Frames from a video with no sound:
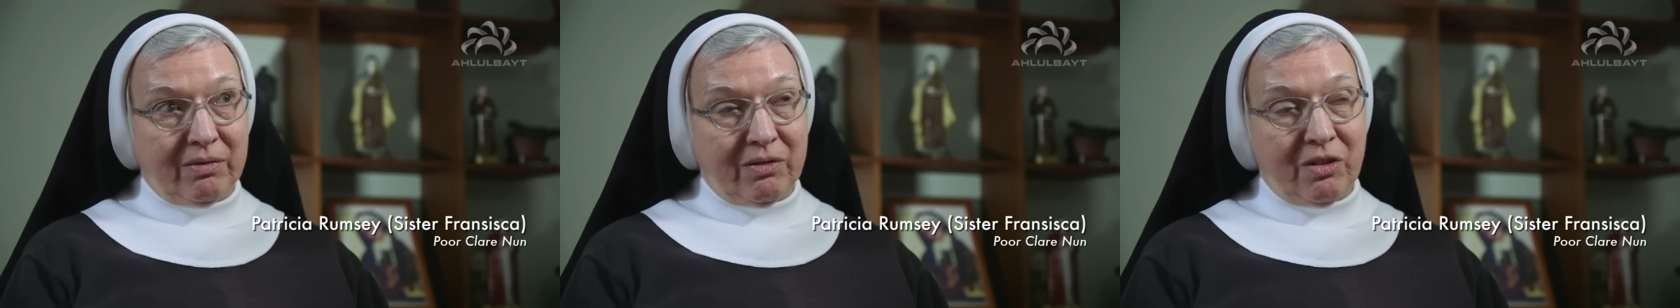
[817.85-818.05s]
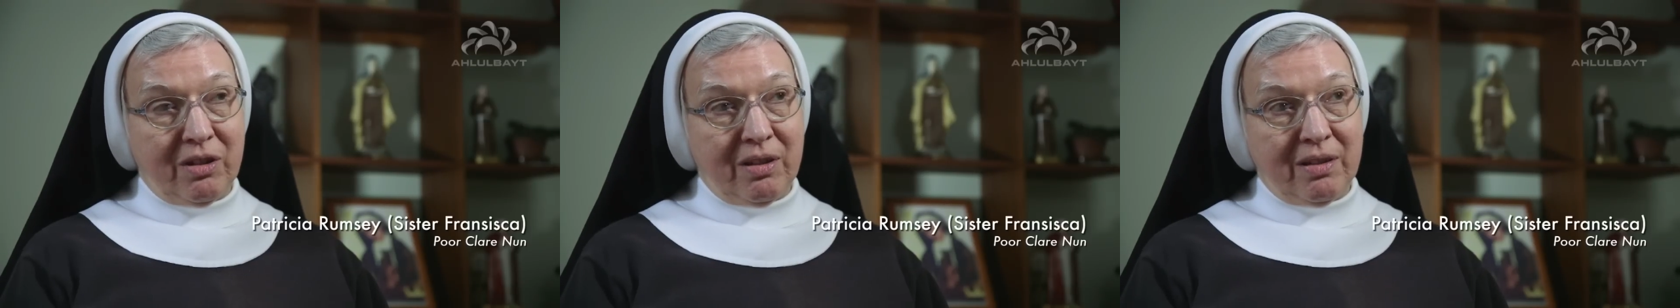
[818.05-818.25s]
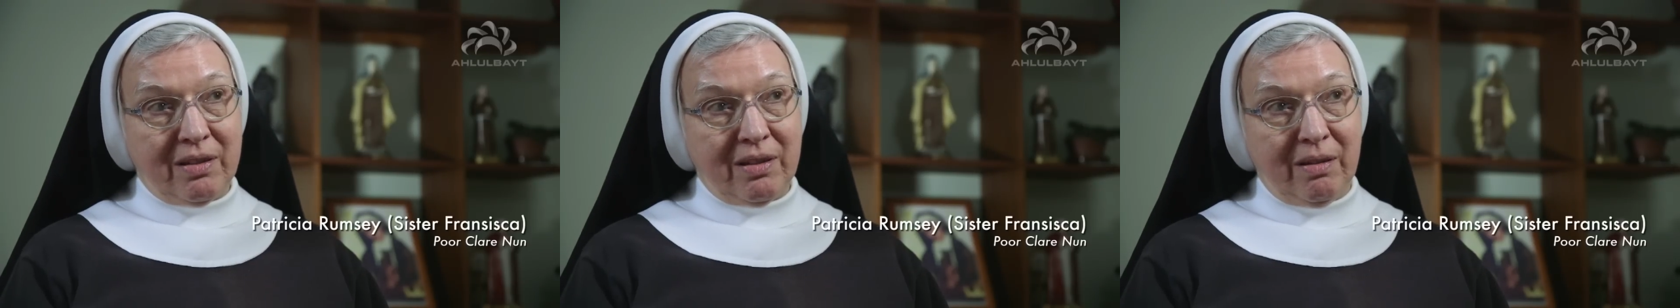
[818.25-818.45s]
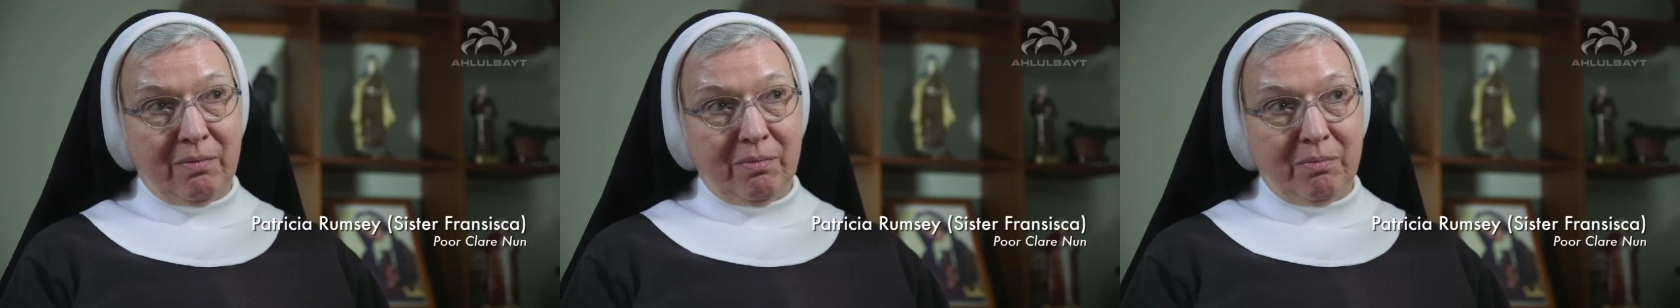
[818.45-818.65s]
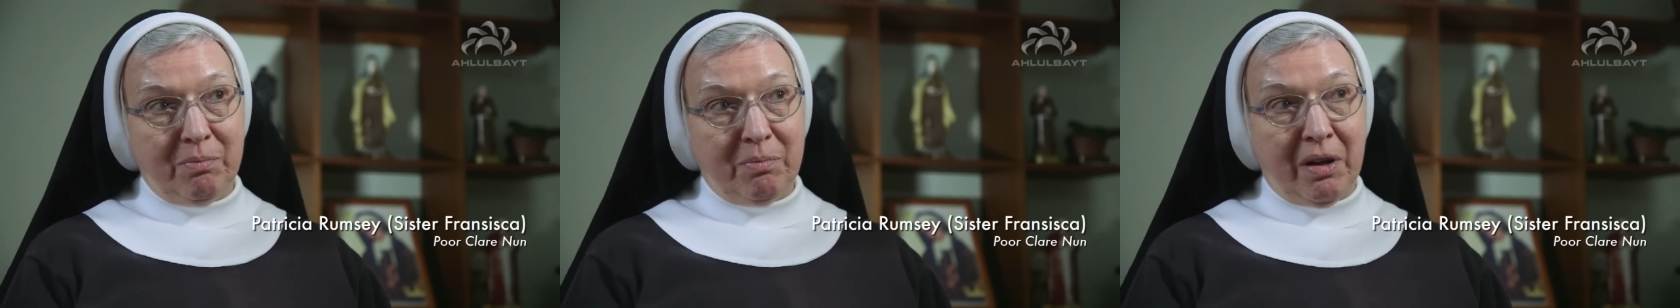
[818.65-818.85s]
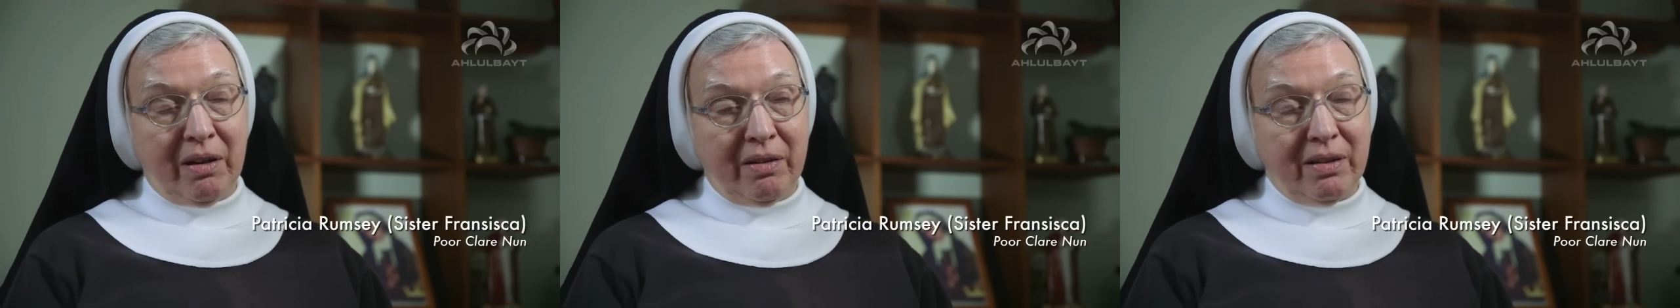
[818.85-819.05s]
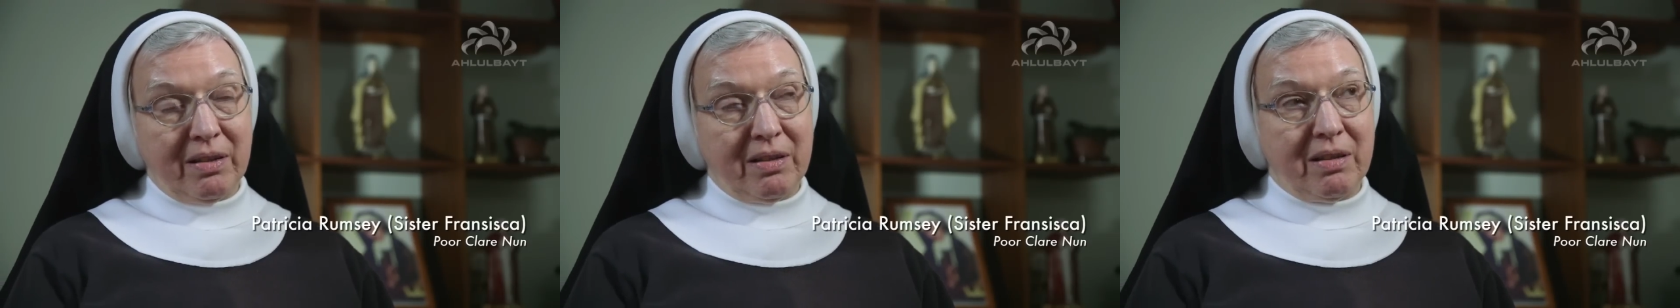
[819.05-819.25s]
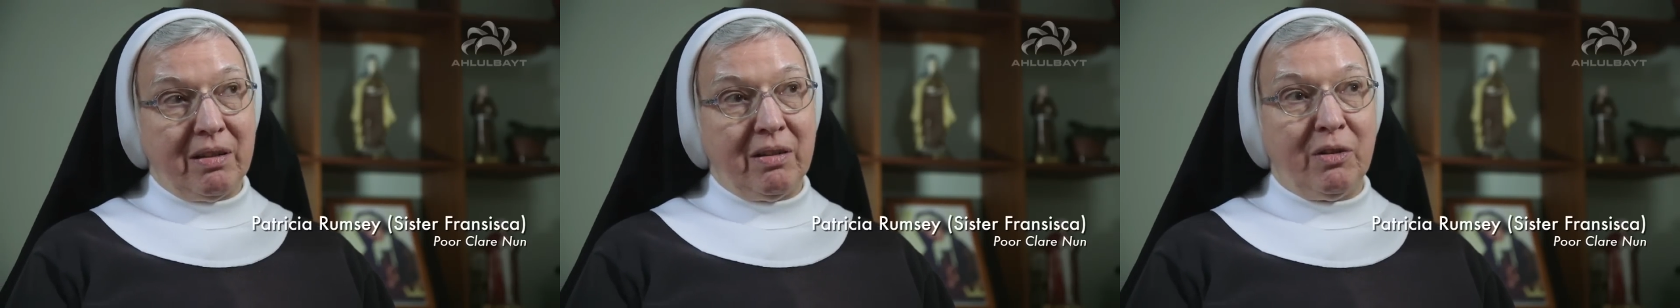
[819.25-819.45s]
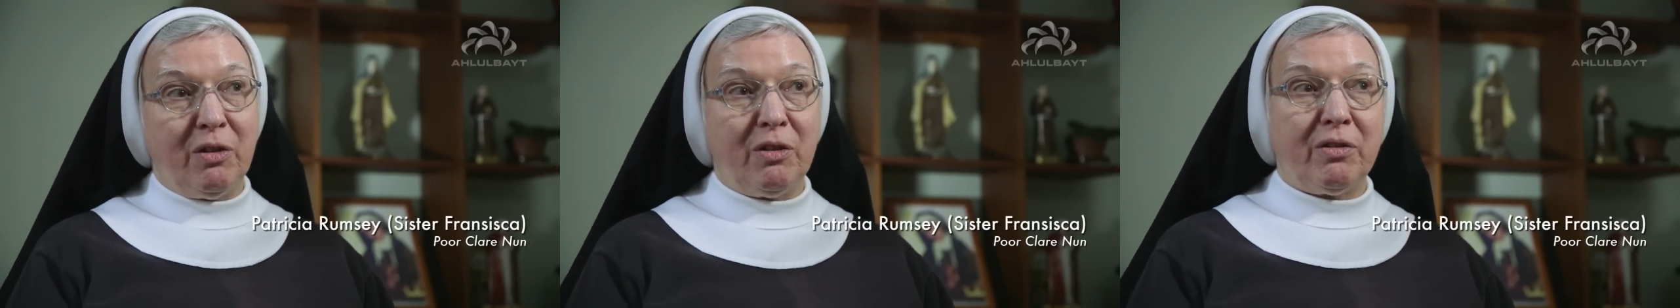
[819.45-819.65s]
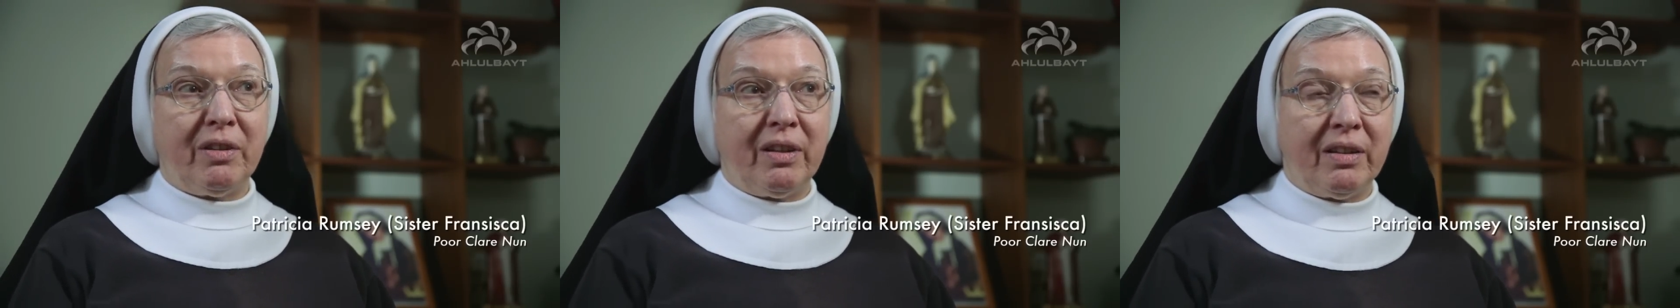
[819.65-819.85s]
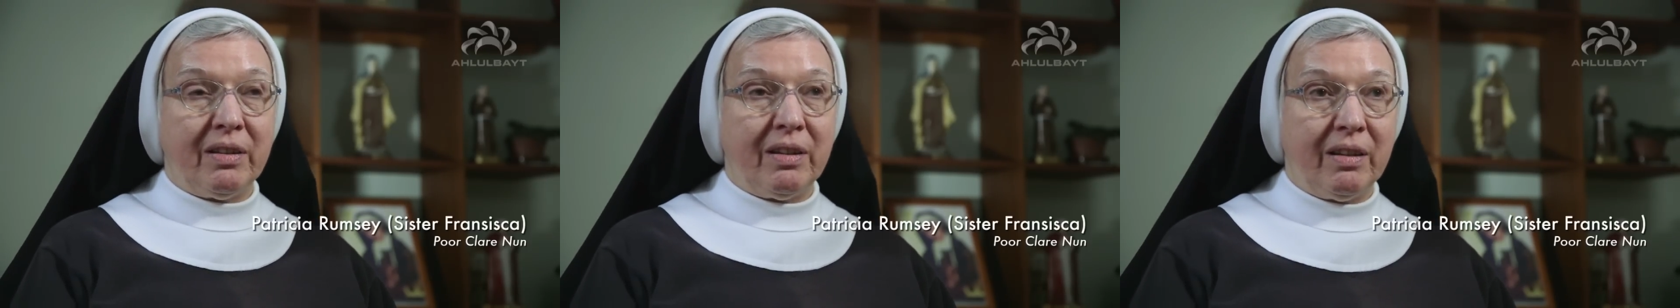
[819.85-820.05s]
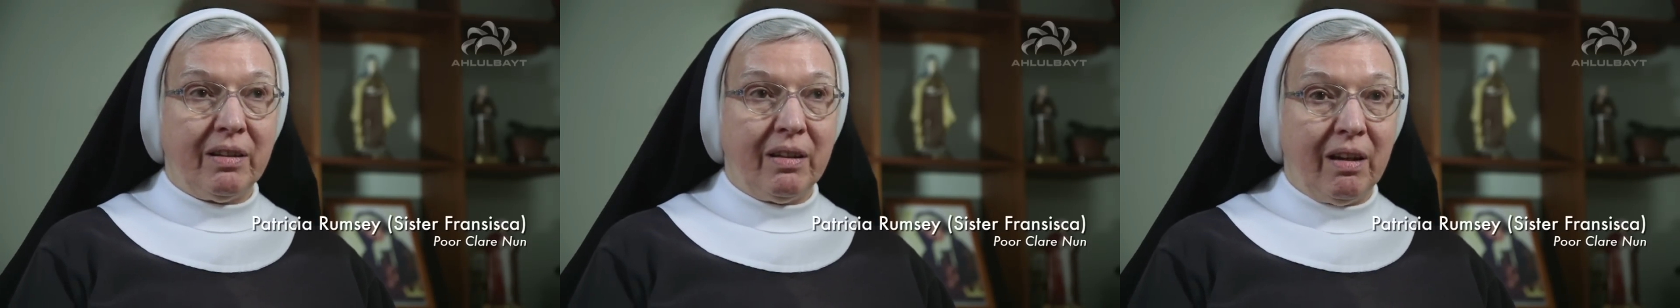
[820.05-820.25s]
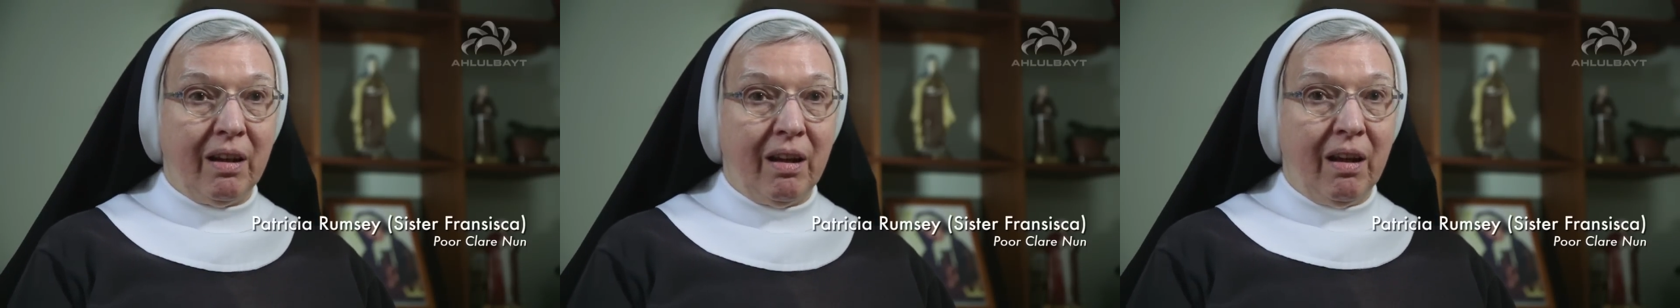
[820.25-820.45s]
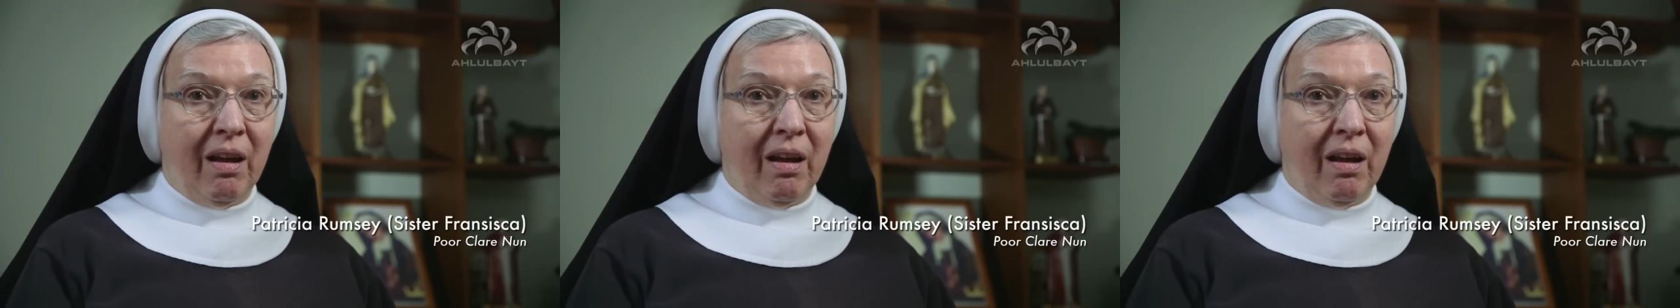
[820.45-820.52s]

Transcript: which is in Barnet in North London.